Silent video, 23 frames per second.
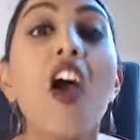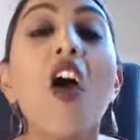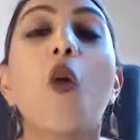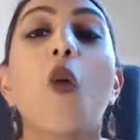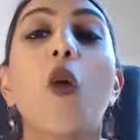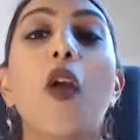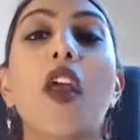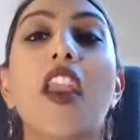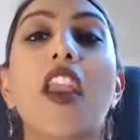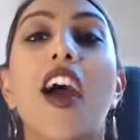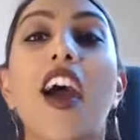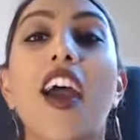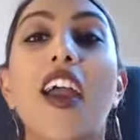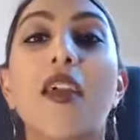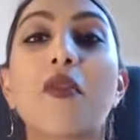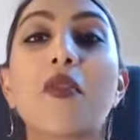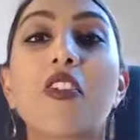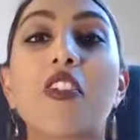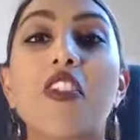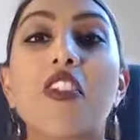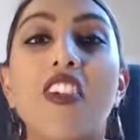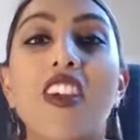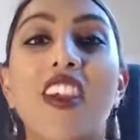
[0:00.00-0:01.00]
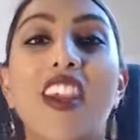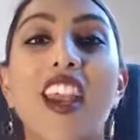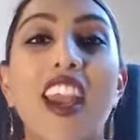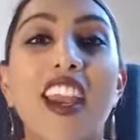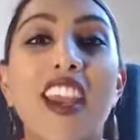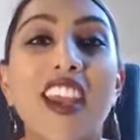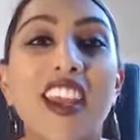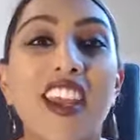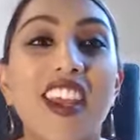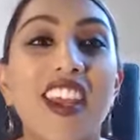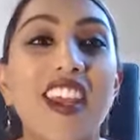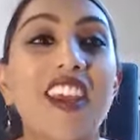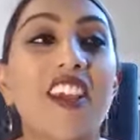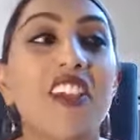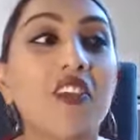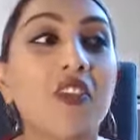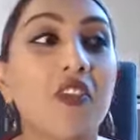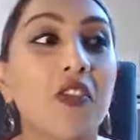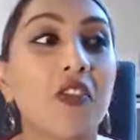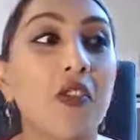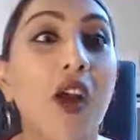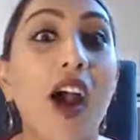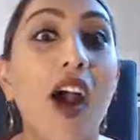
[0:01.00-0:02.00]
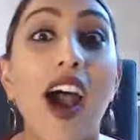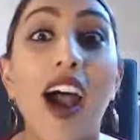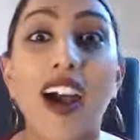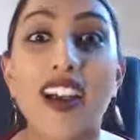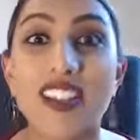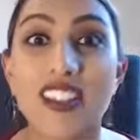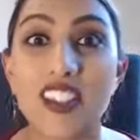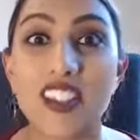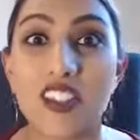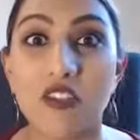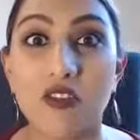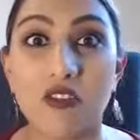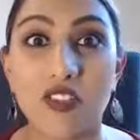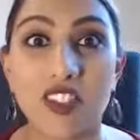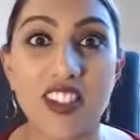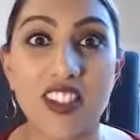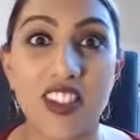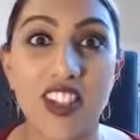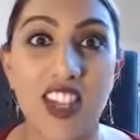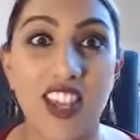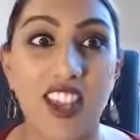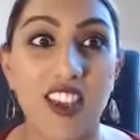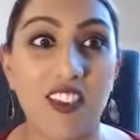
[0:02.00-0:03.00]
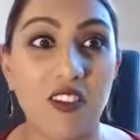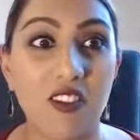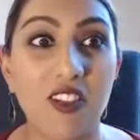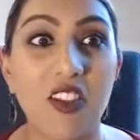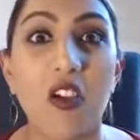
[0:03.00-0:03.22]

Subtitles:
When I am creating through ask and receive